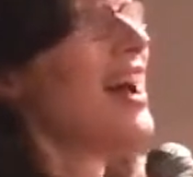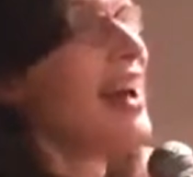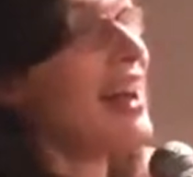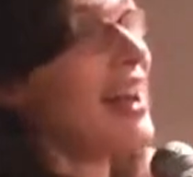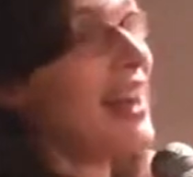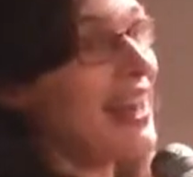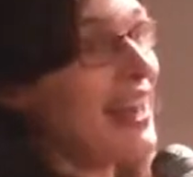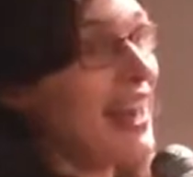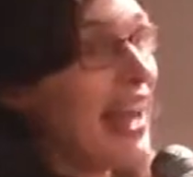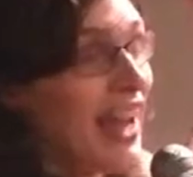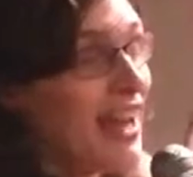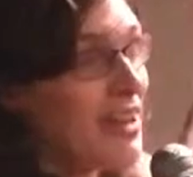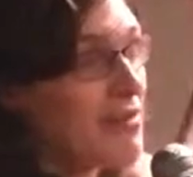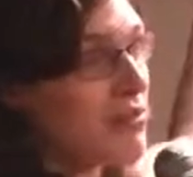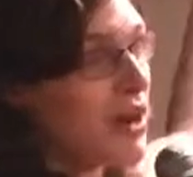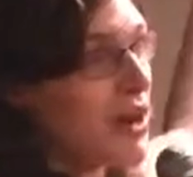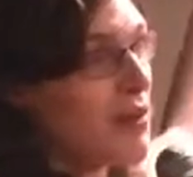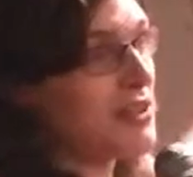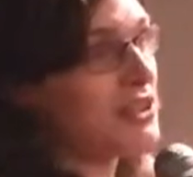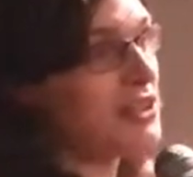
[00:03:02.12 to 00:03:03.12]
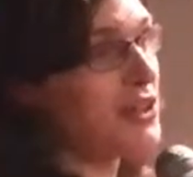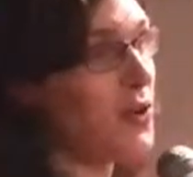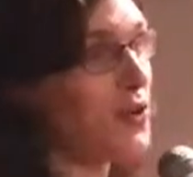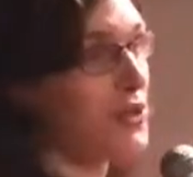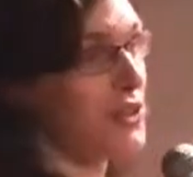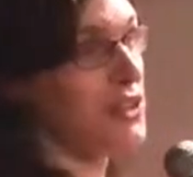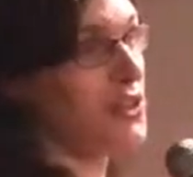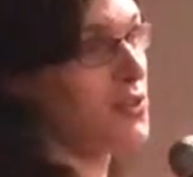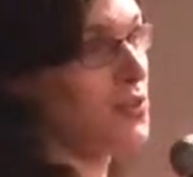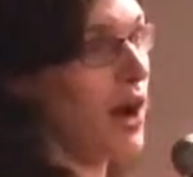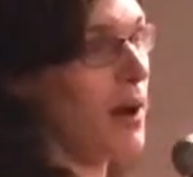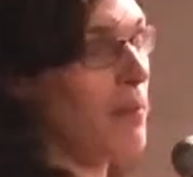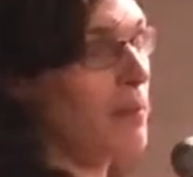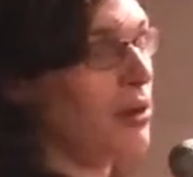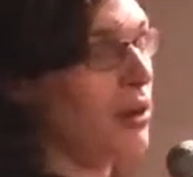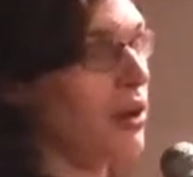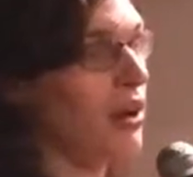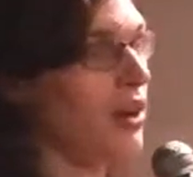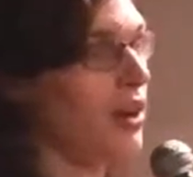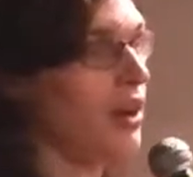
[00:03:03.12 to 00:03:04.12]
I can't promise to hold you up.
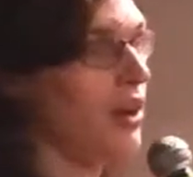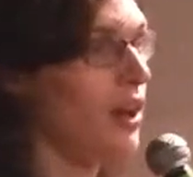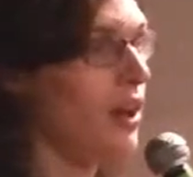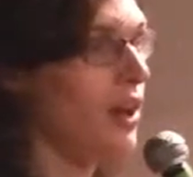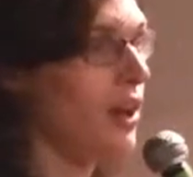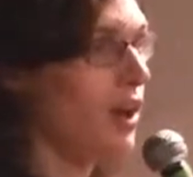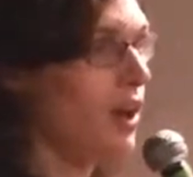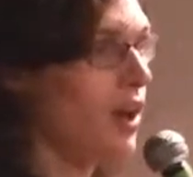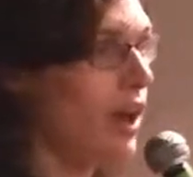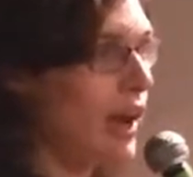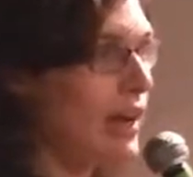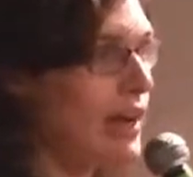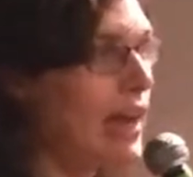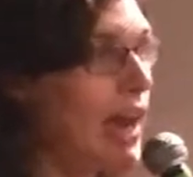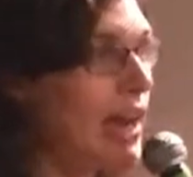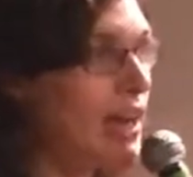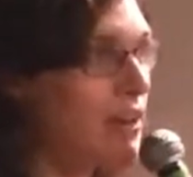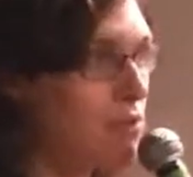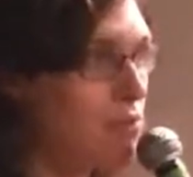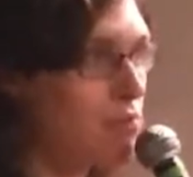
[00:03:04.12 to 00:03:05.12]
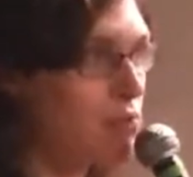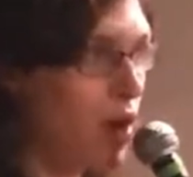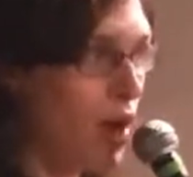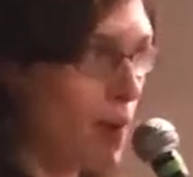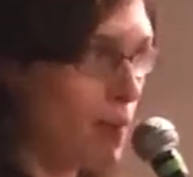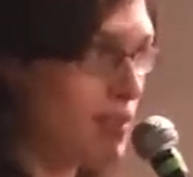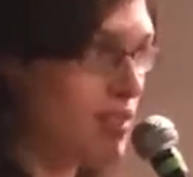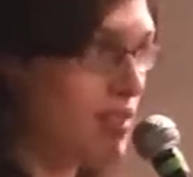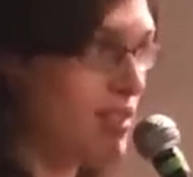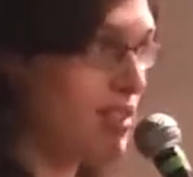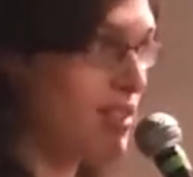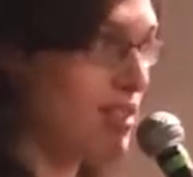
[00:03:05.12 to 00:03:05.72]
I can't even promise to